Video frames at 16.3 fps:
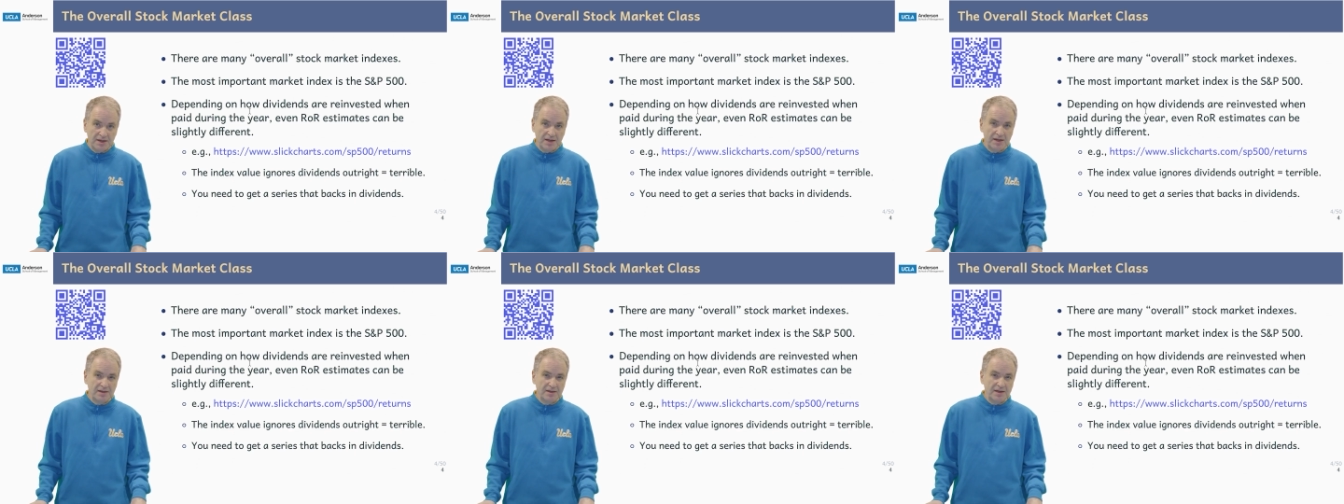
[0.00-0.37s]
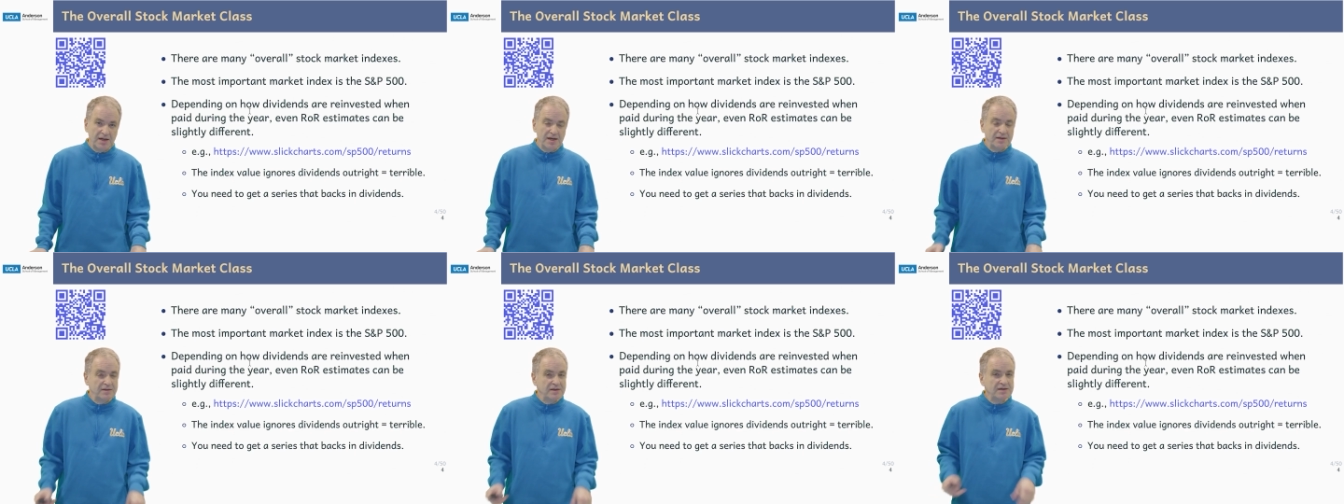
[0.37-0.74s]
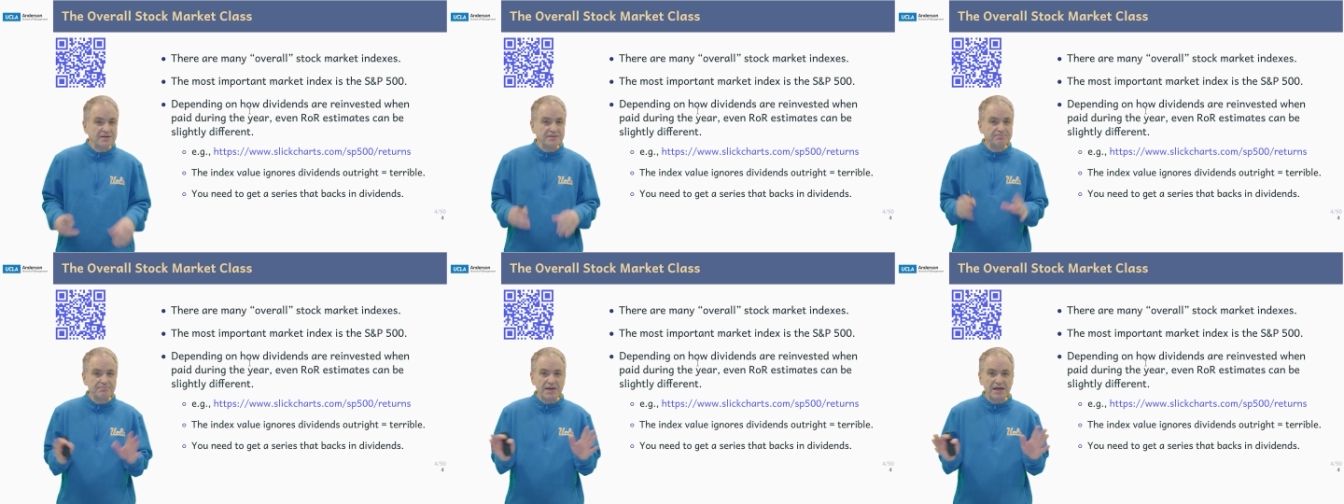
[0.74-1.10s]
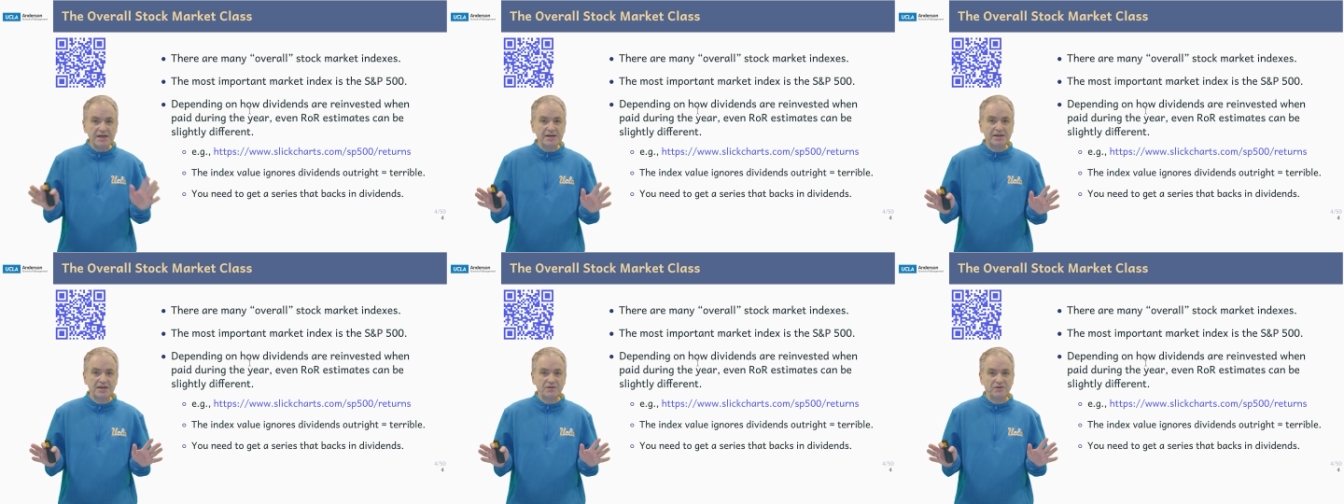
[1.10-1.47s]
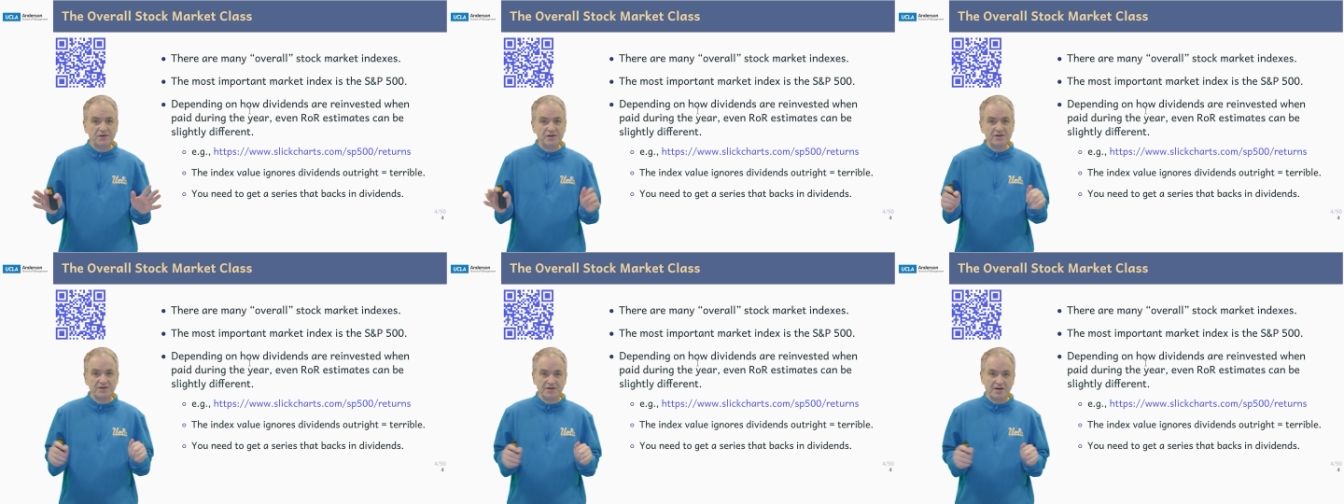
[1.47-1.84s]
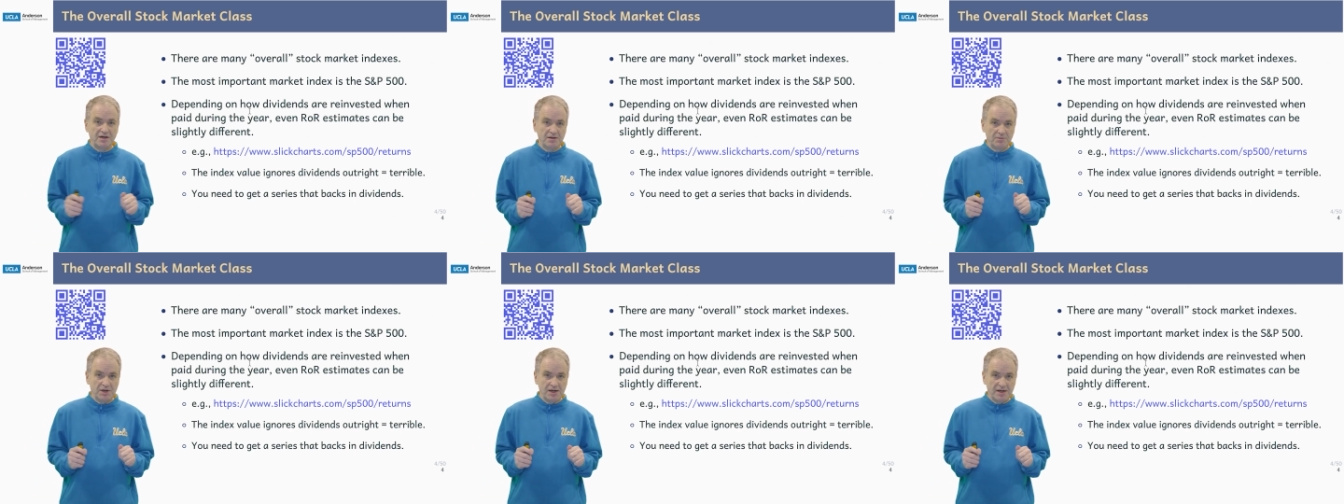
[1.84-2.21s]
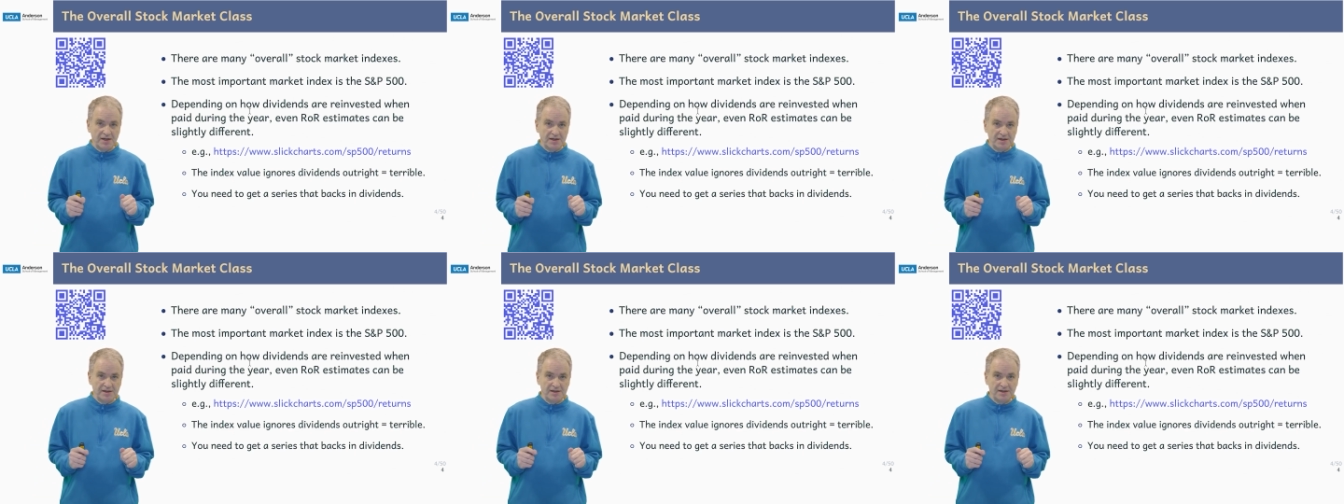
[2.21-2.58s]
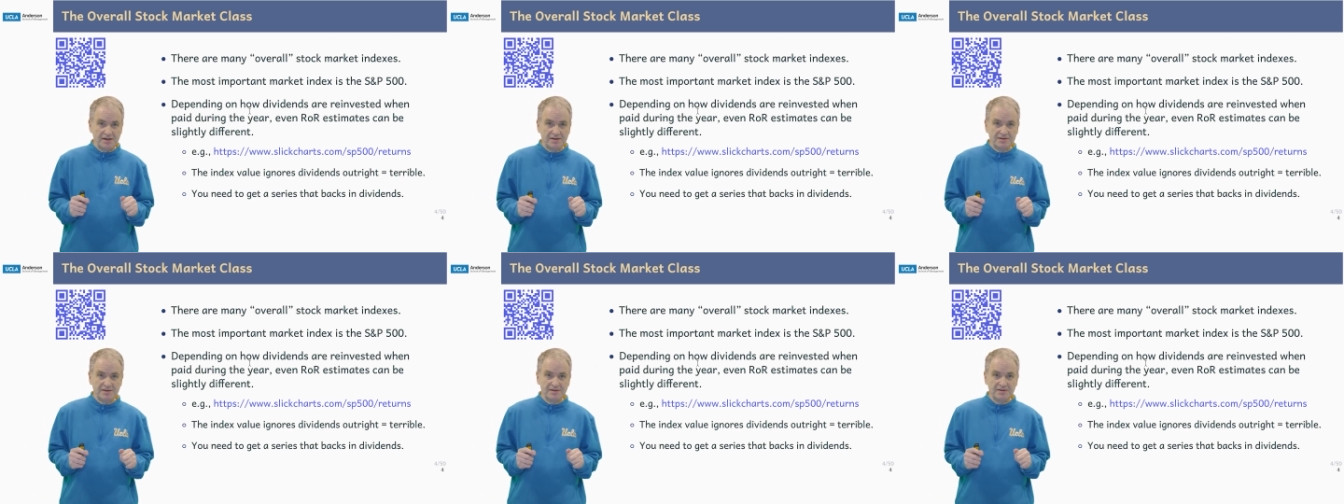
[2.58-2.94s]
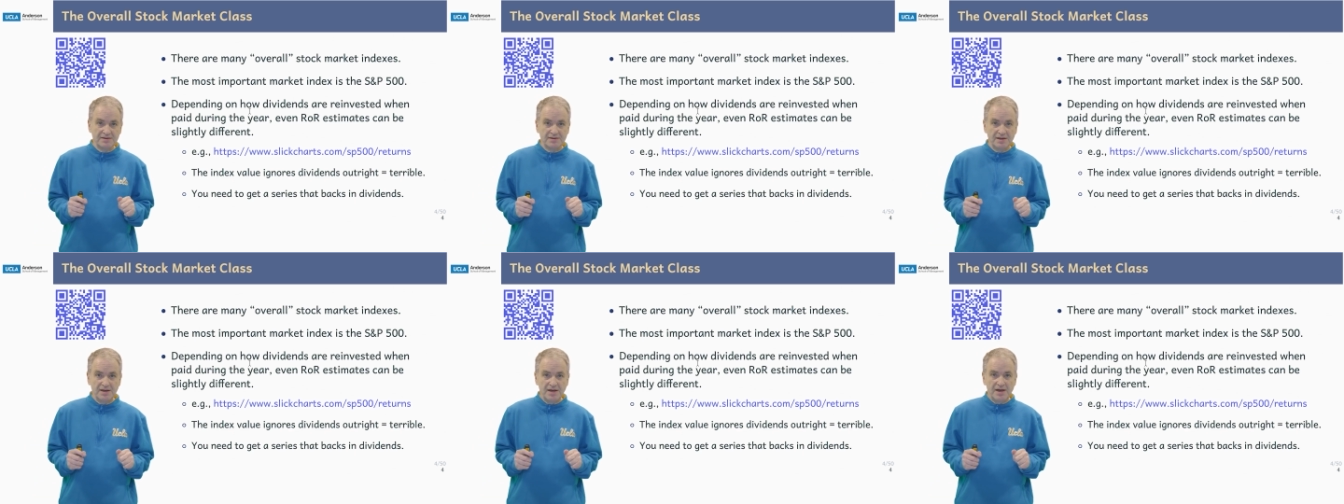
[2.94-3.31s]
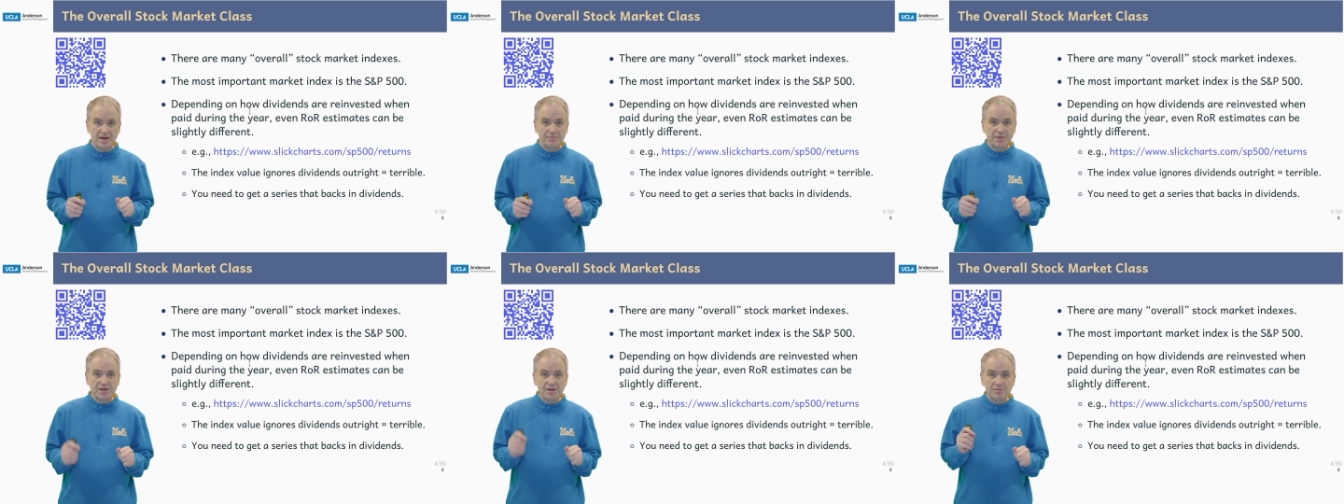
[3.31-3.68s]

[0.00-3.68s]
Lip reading: And there is many different stock market indexes. But the